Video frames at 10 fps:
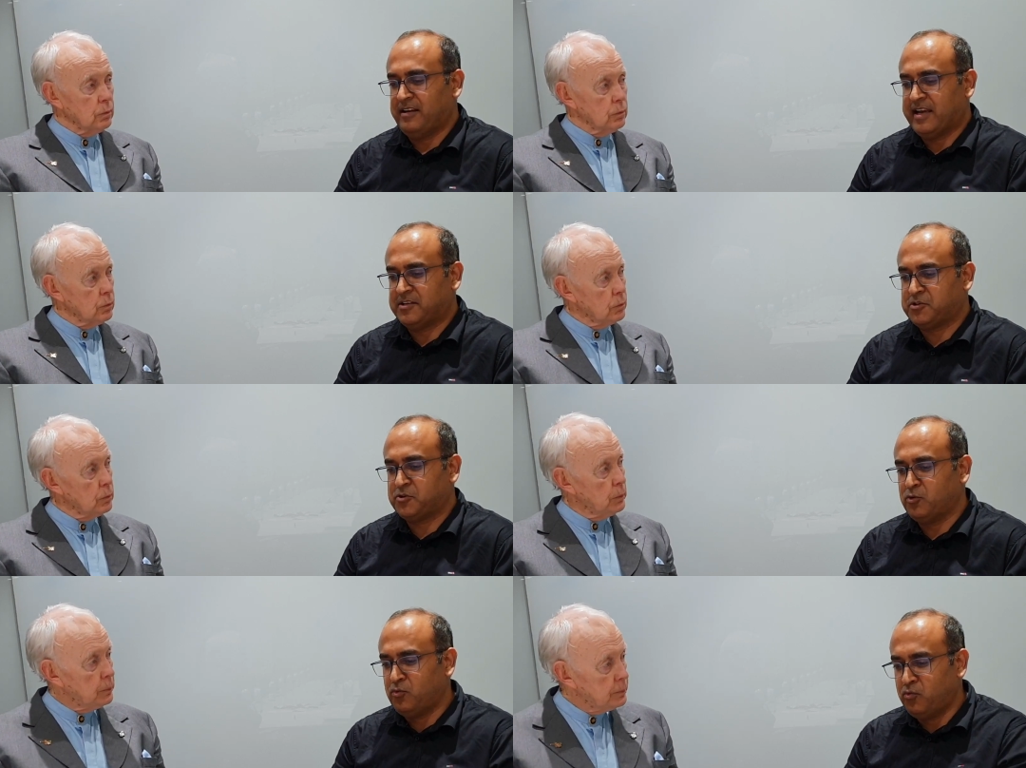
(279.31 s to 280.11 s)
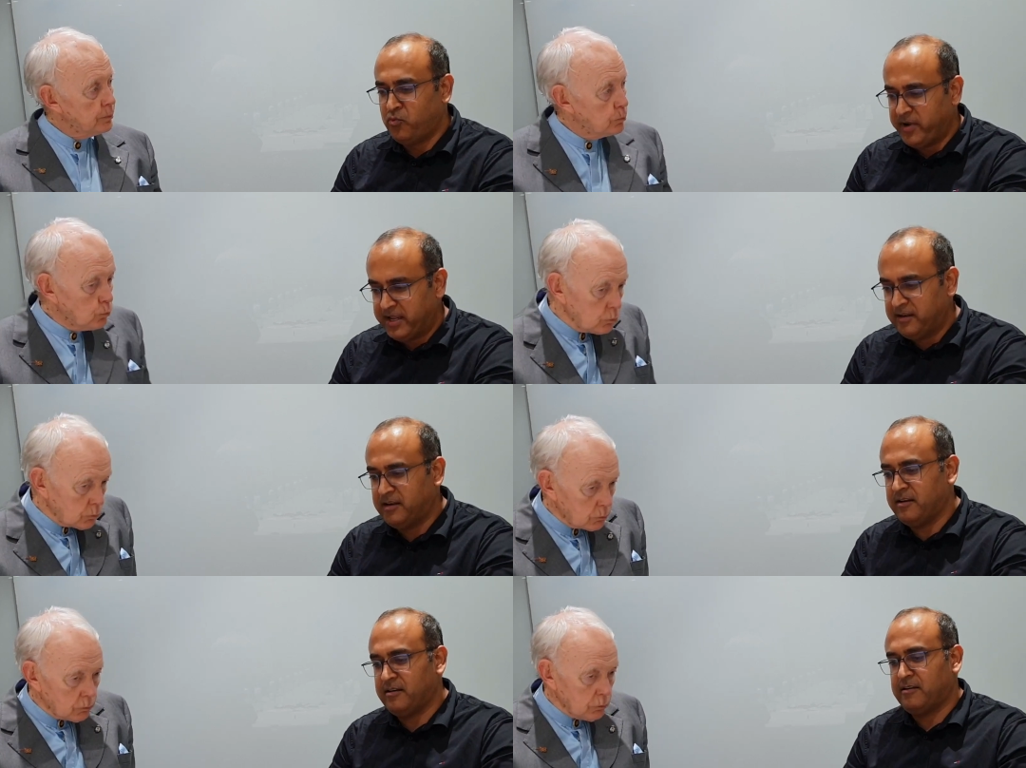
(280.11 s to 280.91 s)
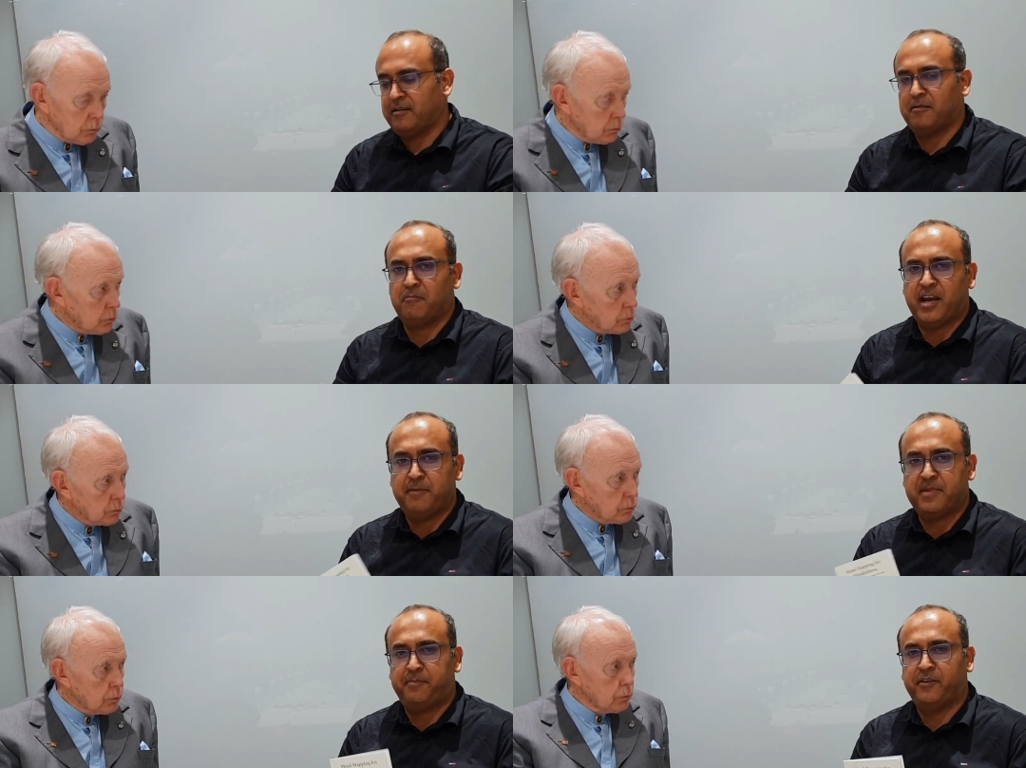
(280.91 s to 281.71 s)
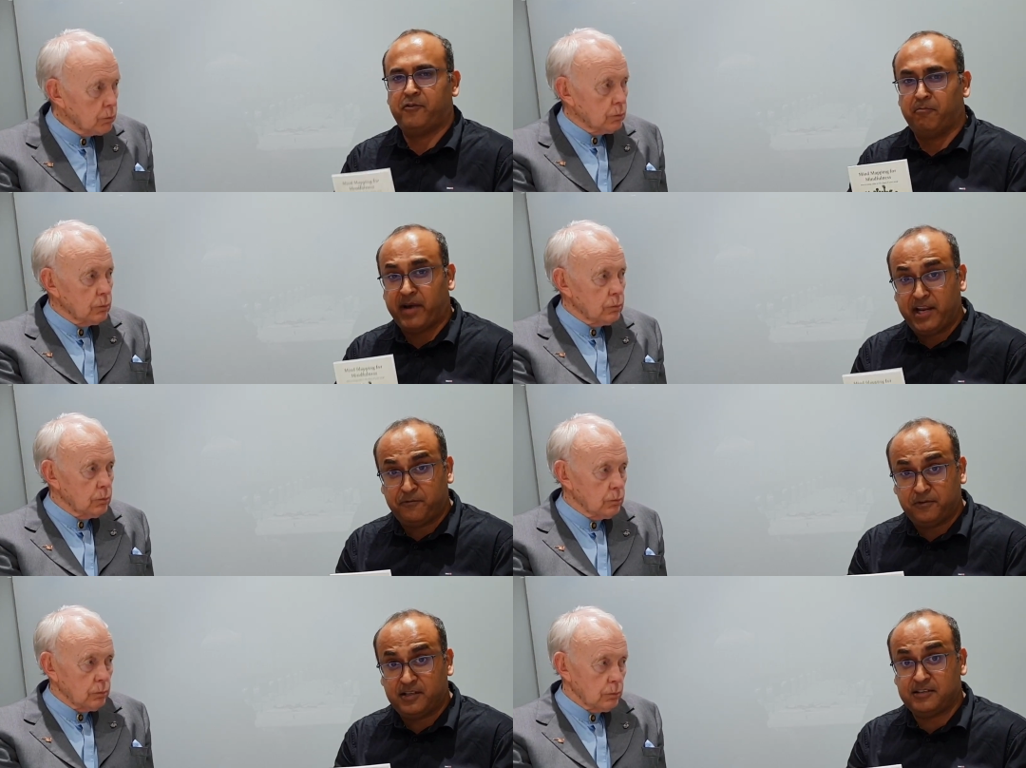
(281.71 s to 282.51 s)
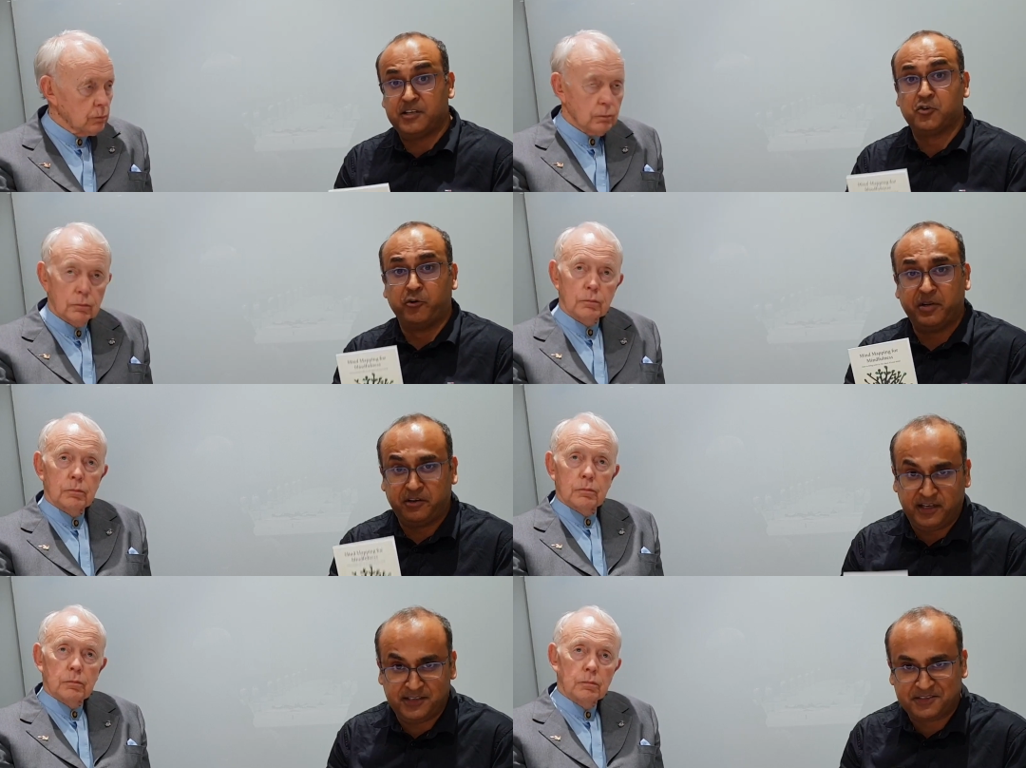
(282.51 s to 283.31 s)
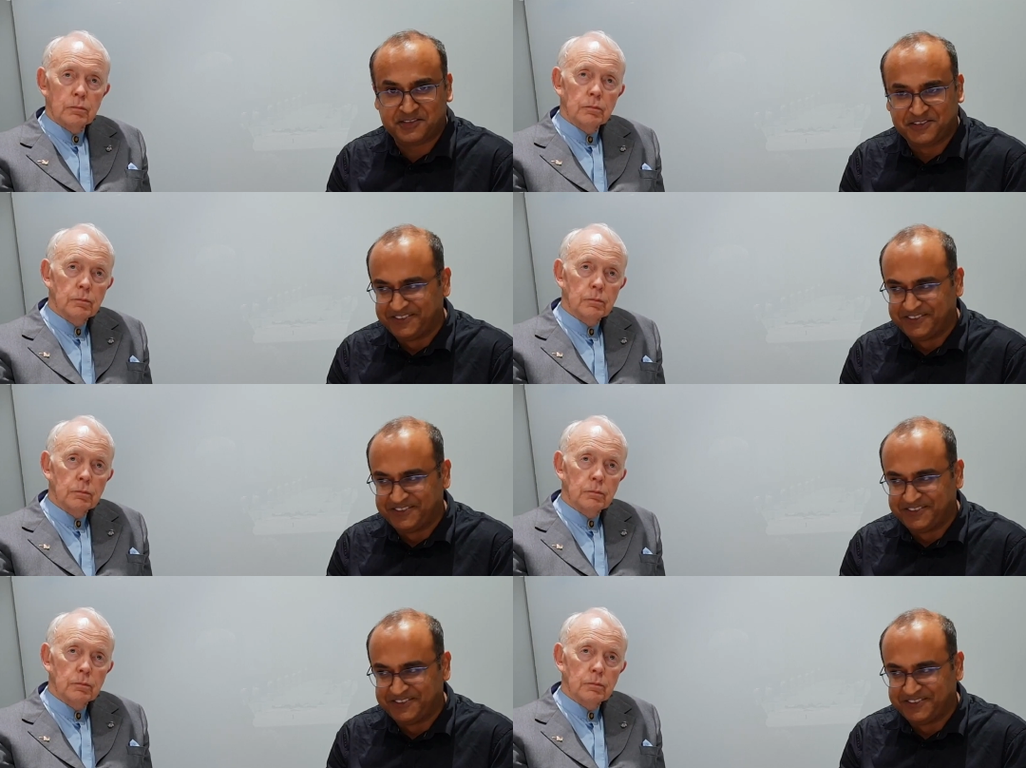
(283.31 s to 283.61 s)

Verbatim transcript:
Speaker 1: as to when Mind Mapping for Mindfulness is going to be released,